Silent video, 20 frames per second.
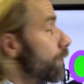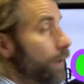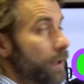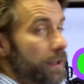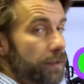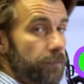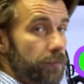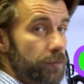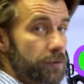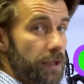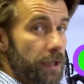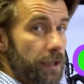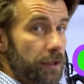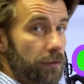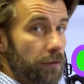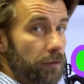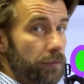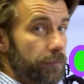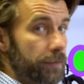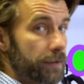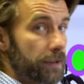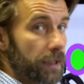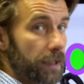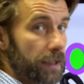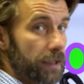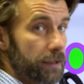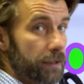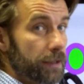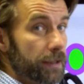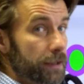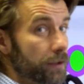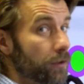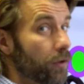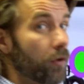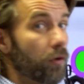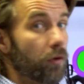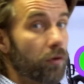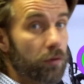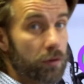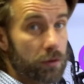Great for takeoff and landing,
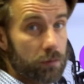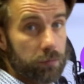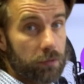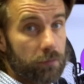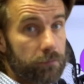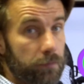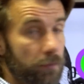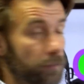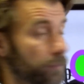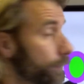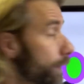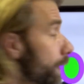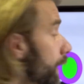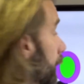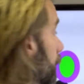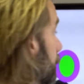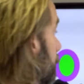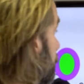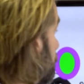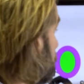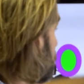horrible for flight,